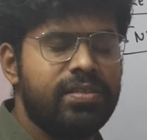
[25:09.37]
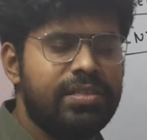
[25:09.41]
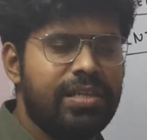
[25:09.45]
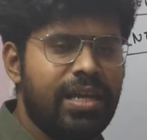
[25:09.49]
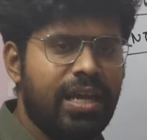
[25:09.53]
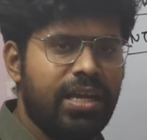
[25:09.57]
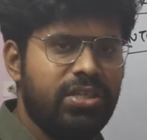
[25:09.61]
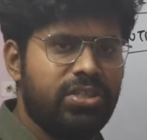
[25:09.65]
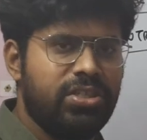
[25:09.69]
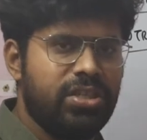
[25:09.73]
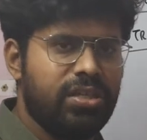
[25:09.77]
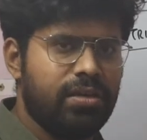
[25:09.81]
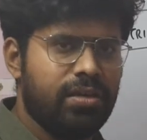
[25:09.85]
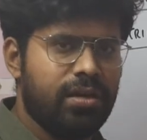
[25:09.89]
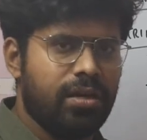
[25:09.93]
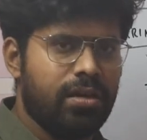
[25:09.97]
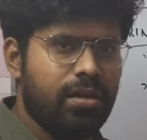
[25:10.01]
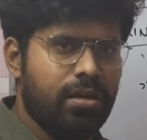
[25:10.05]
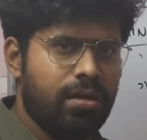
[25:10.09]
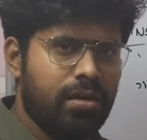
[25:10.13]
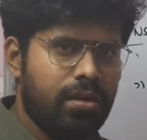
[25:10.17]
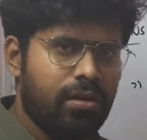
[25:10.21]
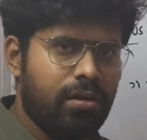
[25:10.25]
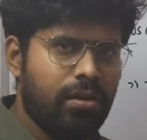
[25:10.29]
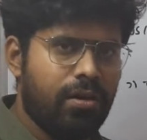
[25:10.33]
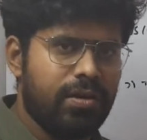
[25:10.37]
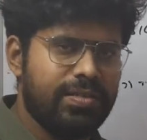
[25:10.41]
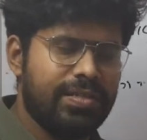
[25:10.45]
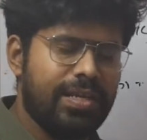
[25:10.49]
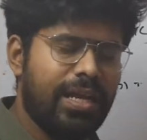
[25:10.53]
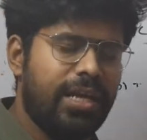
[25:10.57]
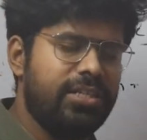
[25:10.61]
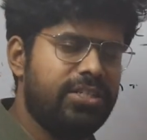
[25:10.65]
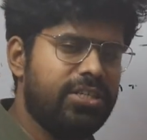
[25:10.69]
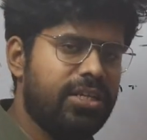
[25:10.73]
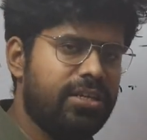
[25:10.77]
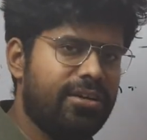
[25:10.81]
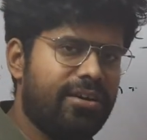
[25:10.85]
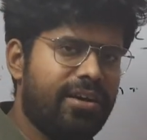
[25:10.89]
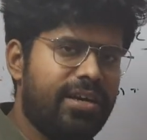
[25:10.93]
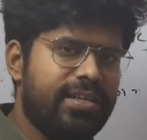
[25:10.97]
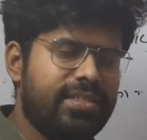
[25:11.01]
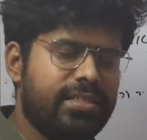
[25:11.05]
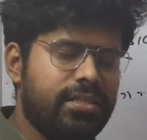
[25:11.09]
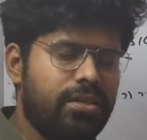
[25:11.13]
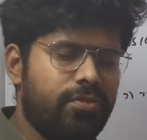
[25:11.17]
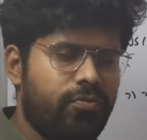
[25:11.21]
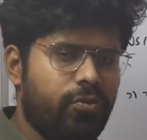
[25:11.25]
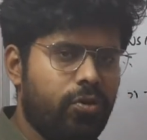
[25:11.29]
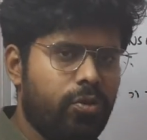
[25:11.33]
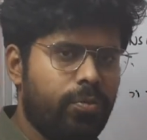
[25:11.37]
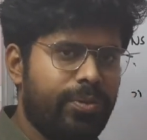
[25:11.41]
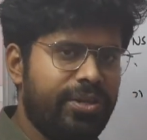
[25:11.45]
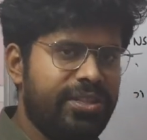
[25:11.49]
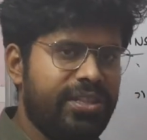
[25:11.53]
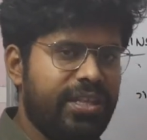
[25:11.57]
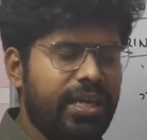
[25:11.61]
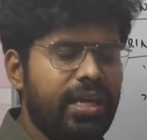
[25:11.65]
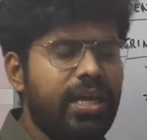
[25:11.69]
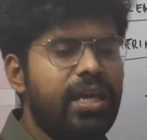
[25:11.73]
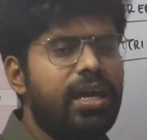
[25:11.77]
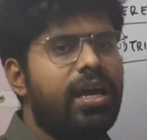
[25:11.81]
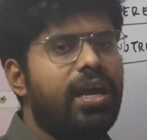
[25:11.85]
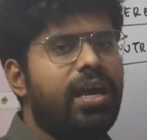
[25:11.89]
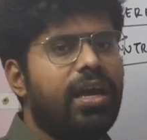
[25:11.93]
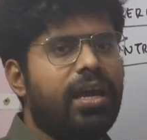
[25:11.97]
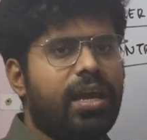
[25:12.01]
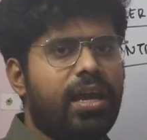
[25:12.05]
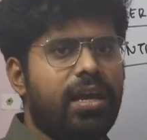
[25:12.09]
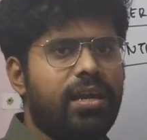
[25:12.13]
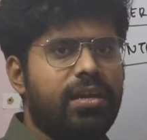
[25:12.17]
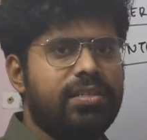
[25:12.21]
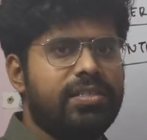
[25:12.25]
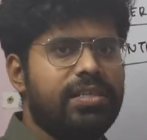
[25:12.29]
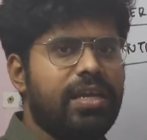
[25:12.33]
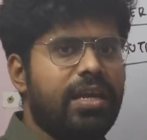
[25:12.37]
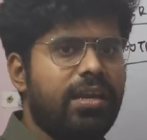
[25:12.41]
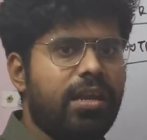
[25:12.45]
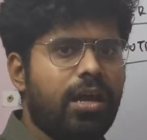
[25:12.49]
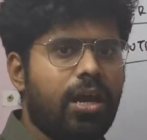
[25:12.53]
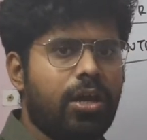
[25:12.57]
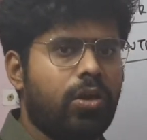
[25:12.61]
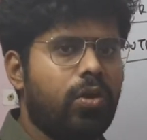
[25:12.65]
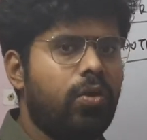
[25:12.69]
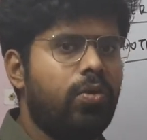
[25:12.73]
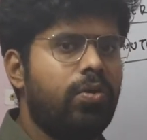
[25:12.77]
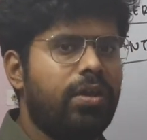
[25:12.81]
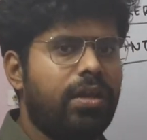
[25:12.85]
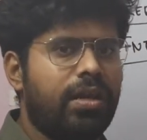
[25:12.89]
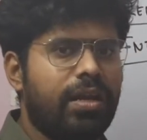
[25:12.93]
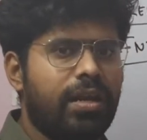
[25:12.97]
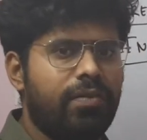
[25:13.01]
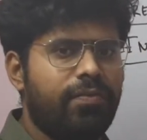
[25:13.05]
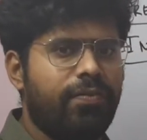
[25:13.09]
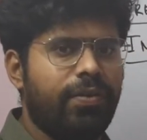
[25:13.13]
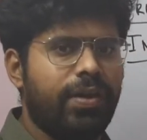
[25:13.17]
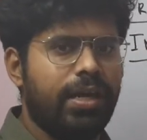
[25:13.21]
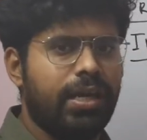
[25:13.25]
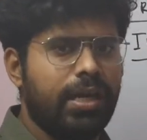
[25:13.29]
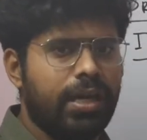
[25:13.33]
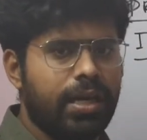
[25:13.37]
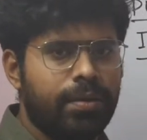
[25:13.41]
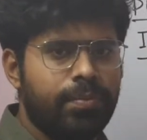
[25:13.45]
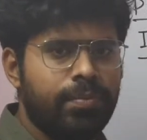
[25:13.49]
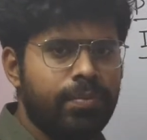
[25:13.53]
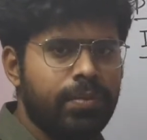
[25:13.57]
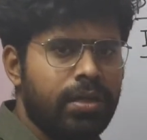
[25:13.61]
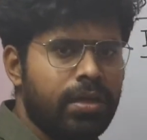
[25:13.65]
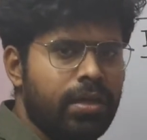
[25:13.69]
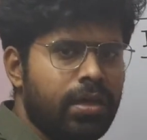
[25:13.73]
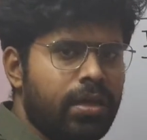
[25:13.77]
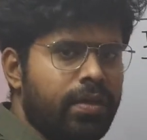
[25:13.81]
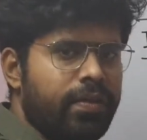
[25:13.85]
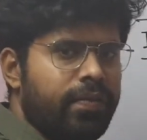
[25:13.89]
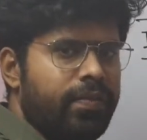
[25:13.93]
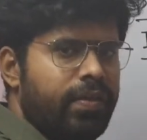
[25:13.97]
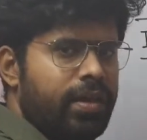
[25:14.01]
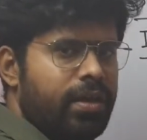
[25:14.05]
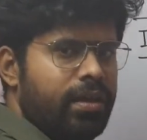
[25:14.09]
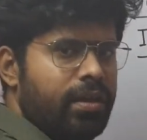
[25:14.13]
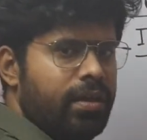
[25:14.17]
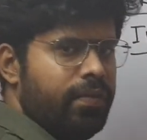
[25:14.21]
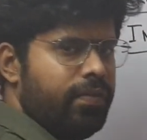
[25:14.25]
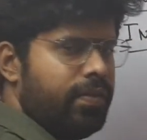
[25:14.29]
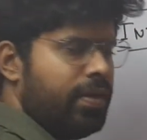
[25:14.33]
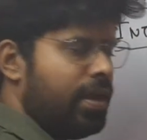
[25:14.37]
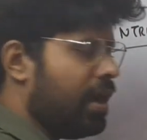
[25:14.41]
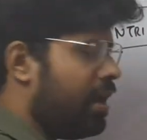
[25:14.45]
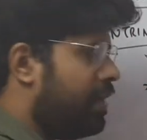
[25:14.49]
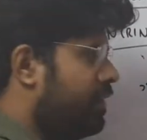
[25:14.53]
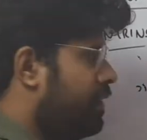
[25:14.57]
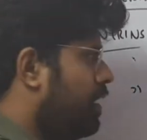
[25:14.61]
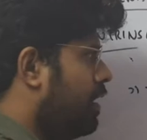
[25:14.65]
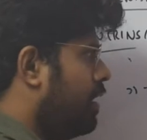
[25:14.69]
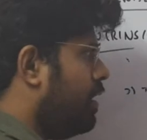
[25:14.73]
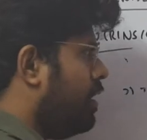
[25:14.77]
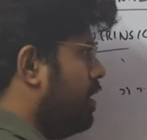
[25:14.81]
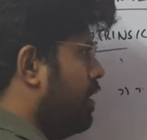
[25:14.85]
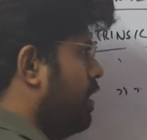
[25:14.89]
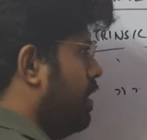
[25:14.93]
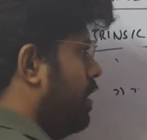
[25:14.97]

This light chain can cause light chain cause nephropathy, can result in acute renal failure. Then the other